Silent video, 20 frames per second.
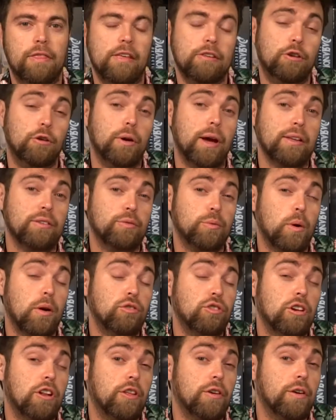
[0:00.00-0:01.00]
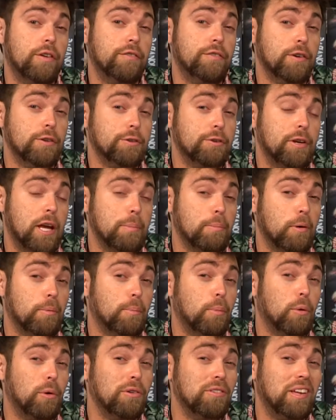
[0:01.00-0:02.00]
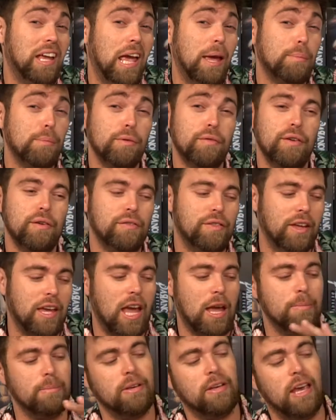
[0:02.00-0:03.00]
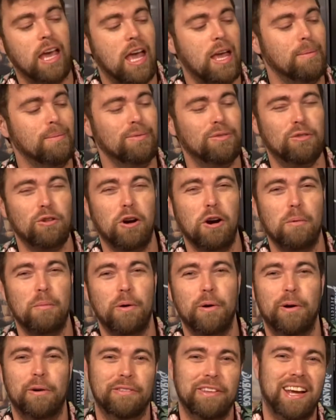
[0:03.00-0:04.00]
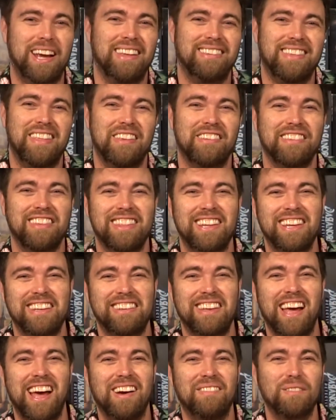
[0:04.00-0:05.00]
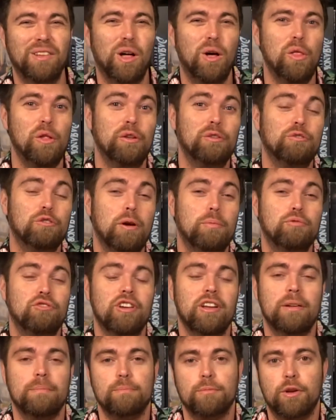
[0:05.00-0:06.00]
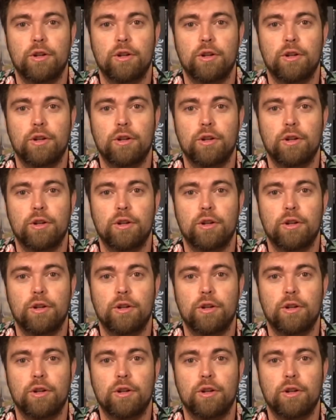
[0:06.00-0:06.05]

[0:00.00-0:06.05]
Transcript: Thank you guys for watching another Unfiltered Gamer board game review of the game Gamestormers. Like I said, there's a link down below in the description.